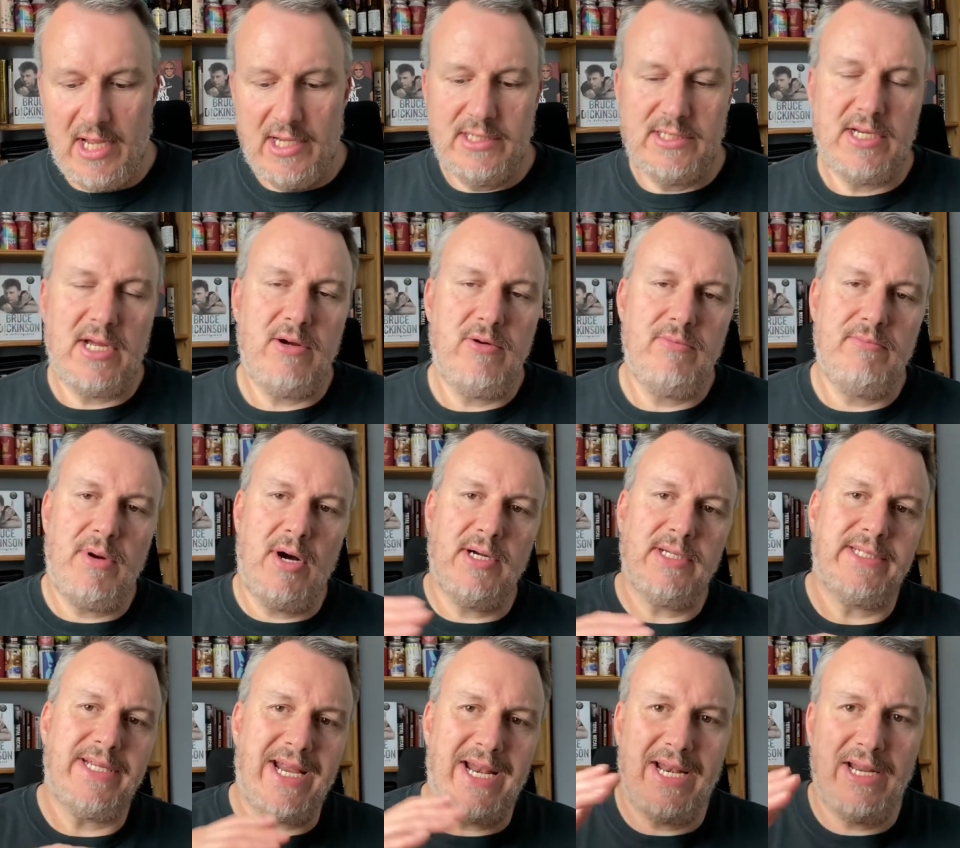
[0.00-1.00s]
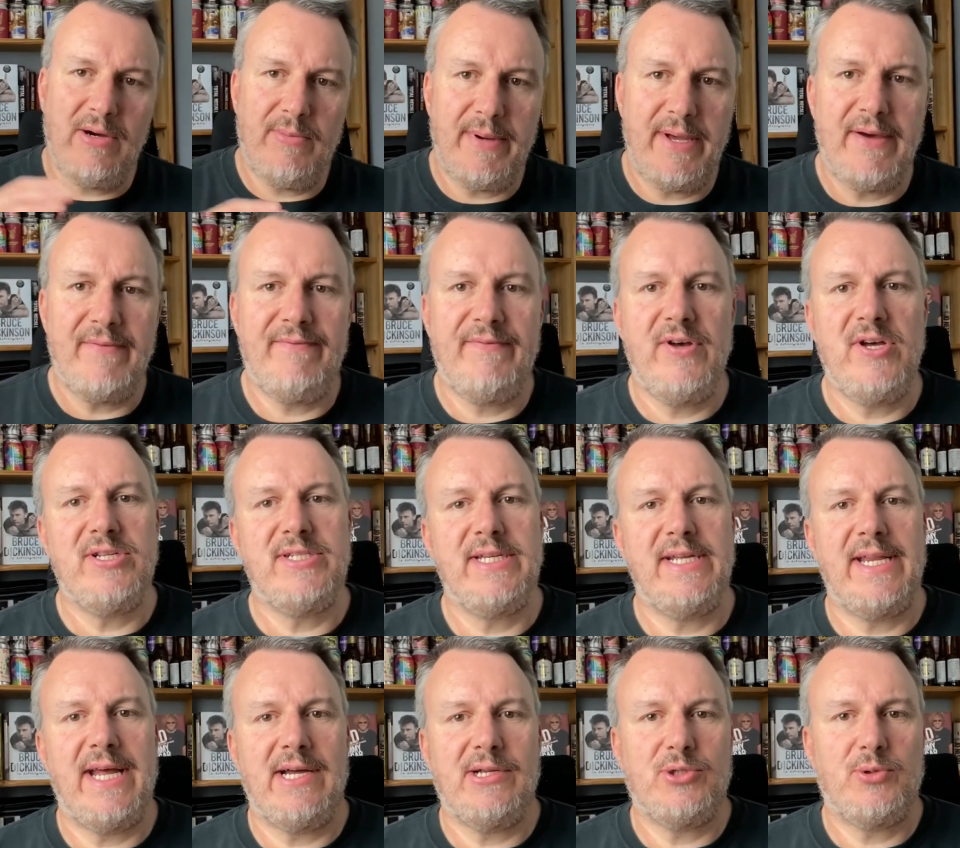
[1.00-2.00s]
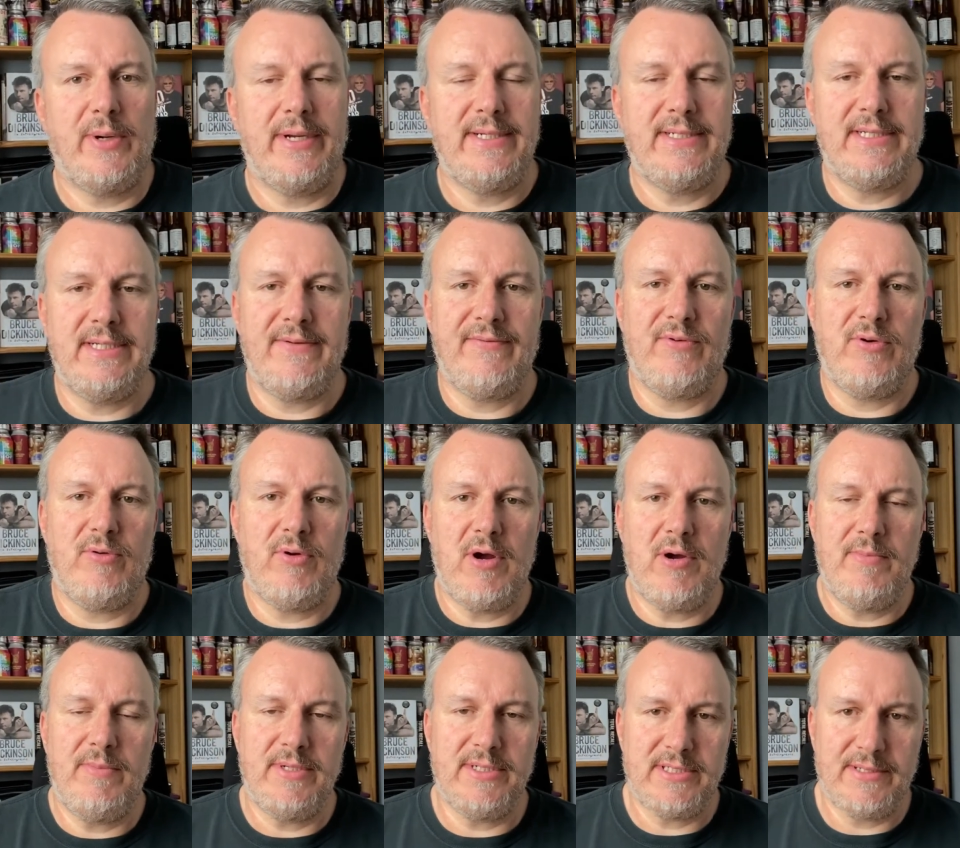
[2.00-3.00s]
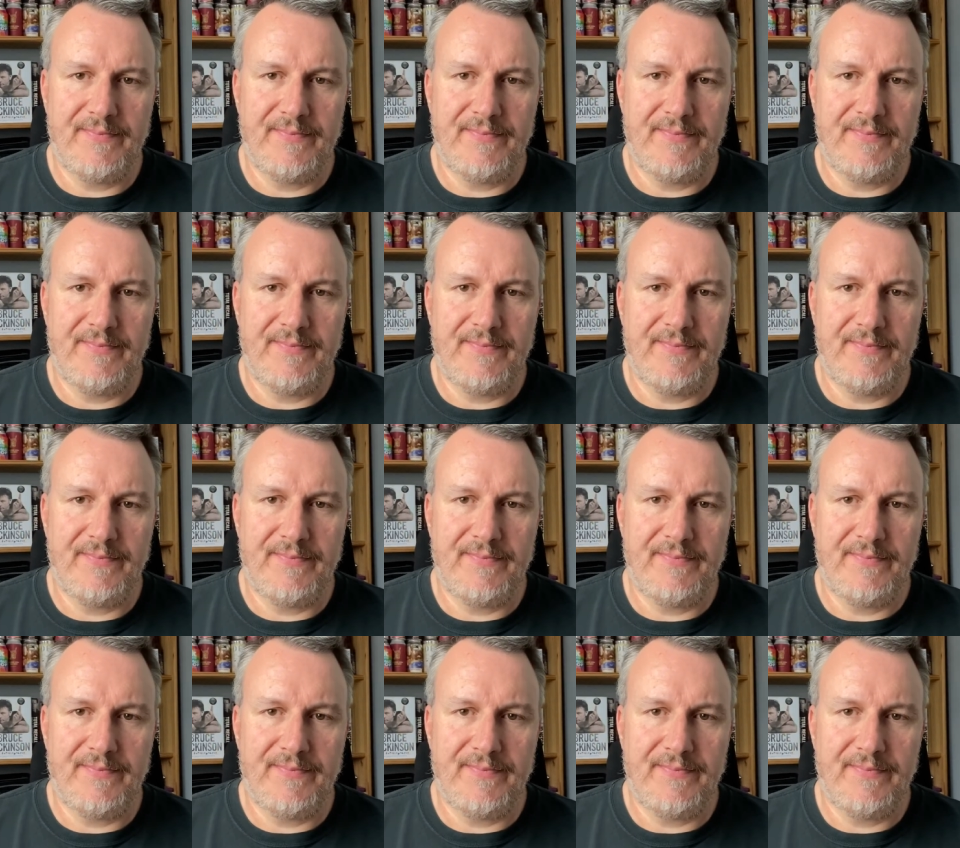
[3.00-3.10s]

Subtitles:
So marks down a little bit, 13 out of 20 for aromas.